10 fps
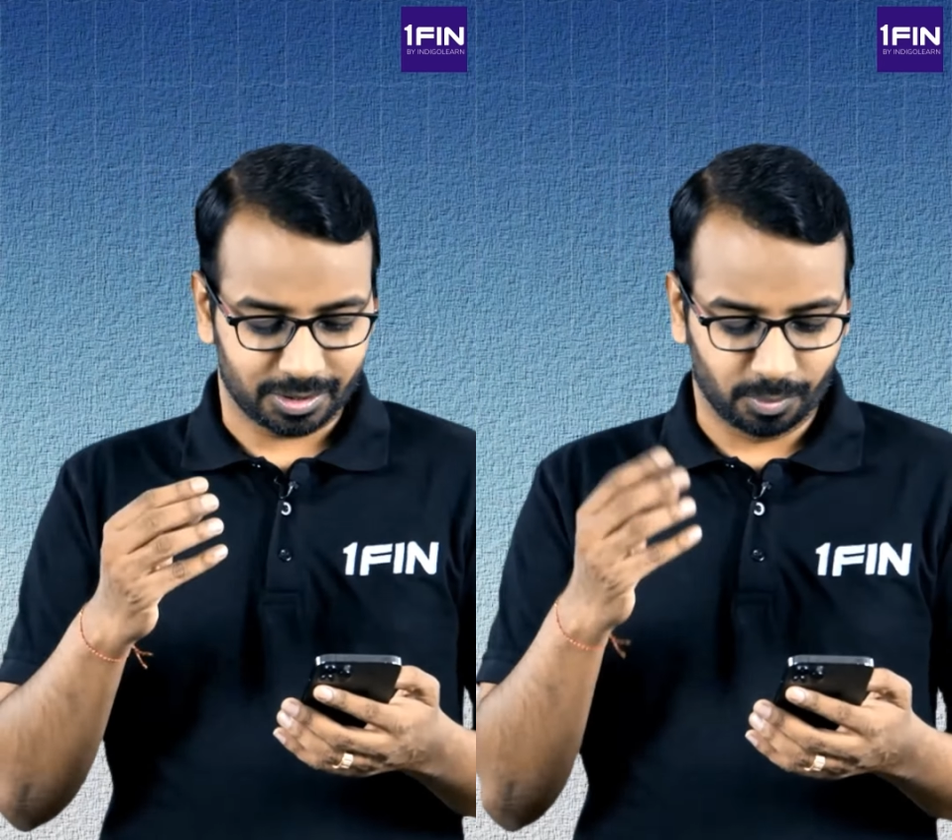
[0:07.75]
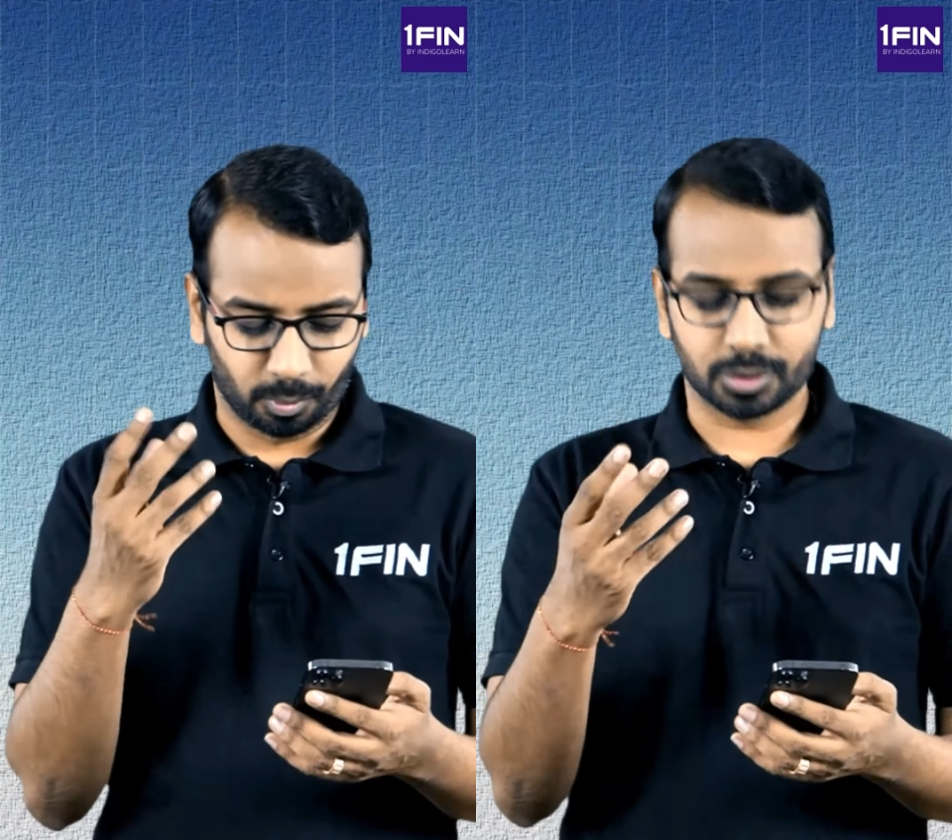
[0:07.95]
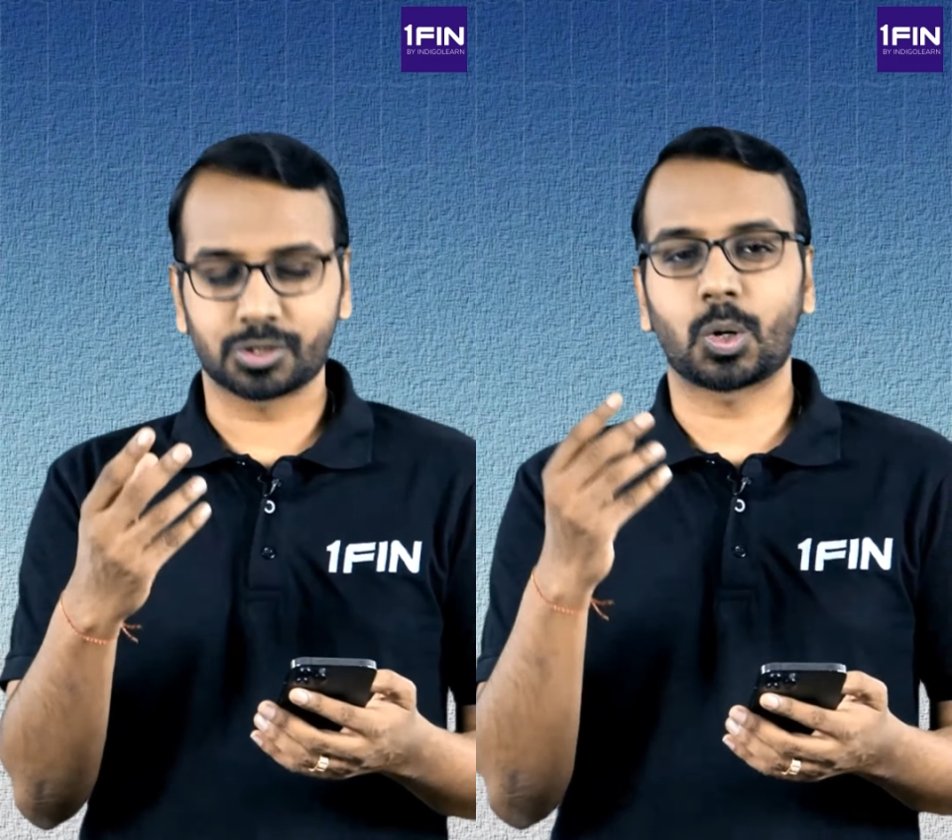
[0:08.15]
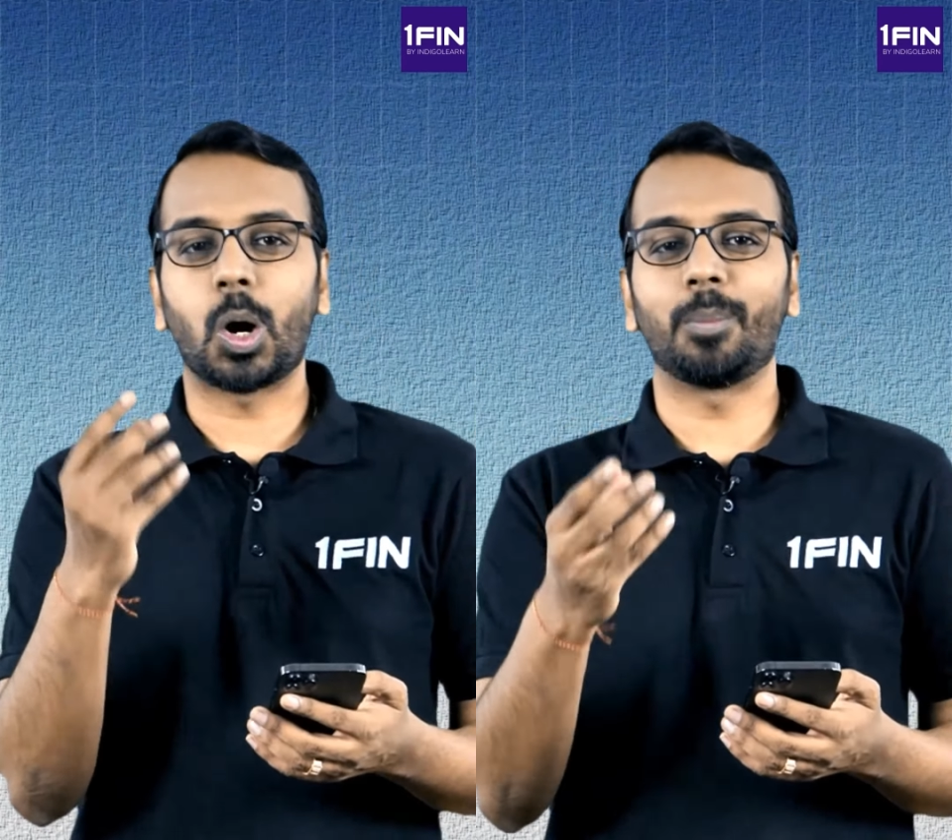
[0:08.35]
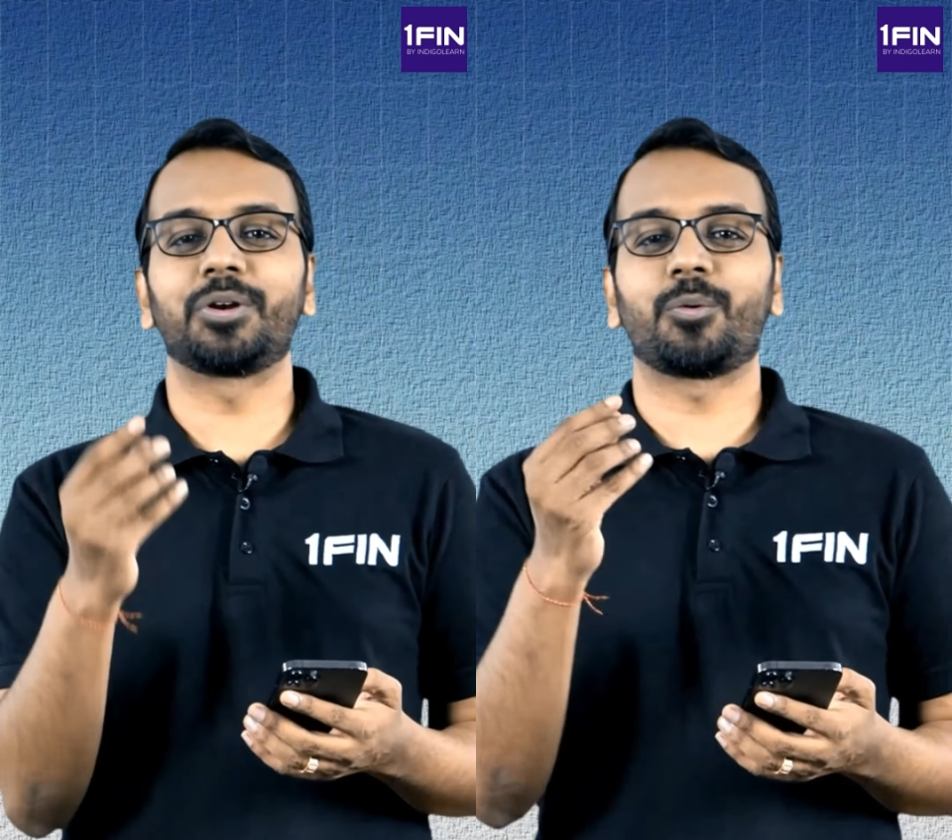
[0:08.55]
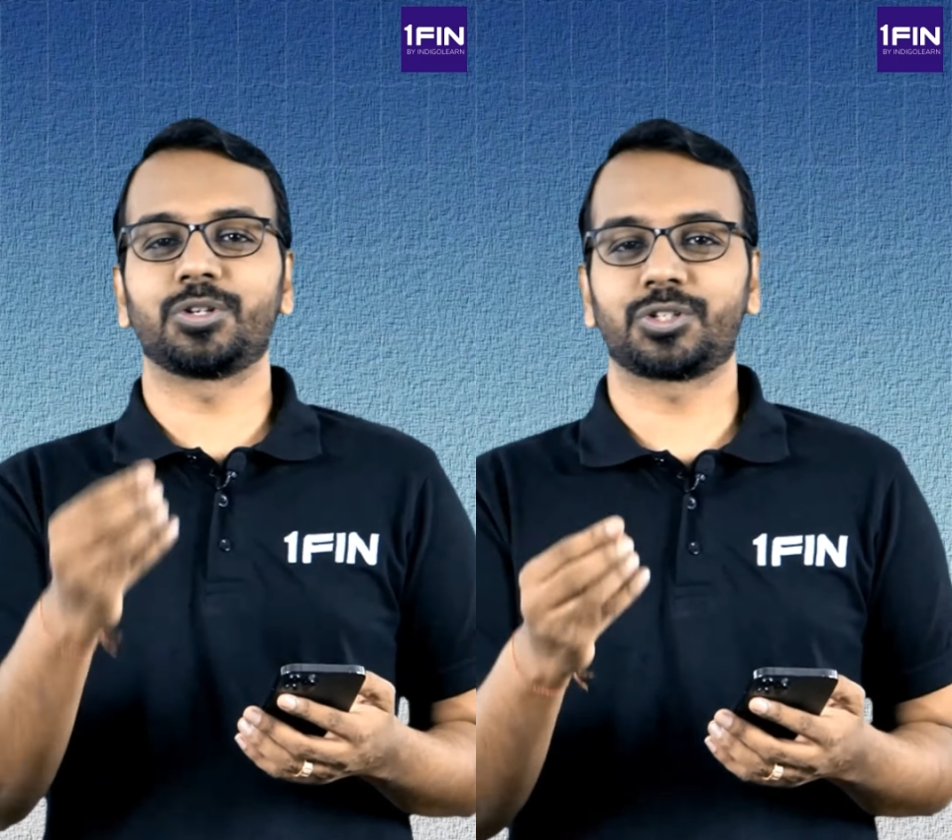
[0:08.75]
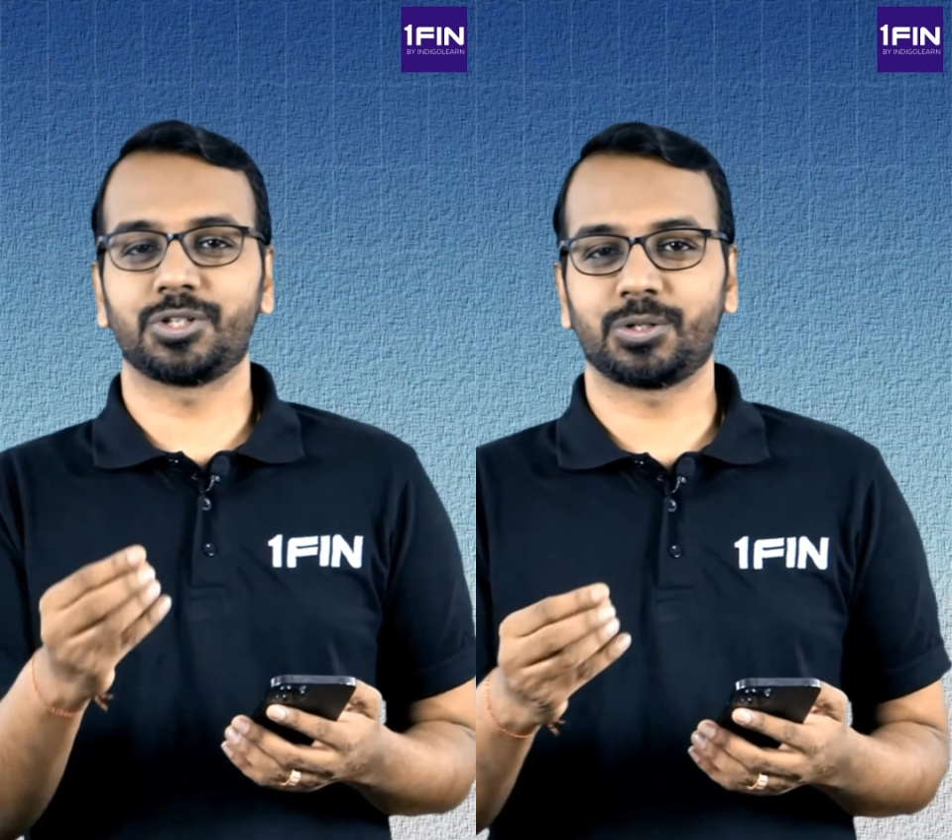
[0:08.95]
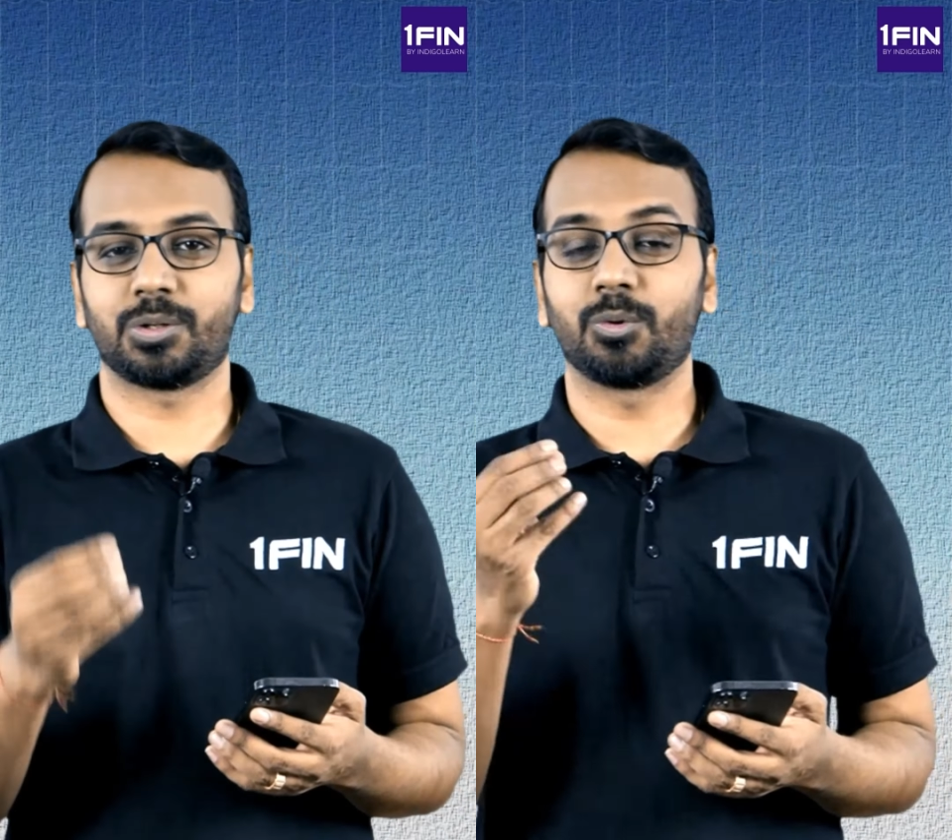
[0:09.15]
The most common questions or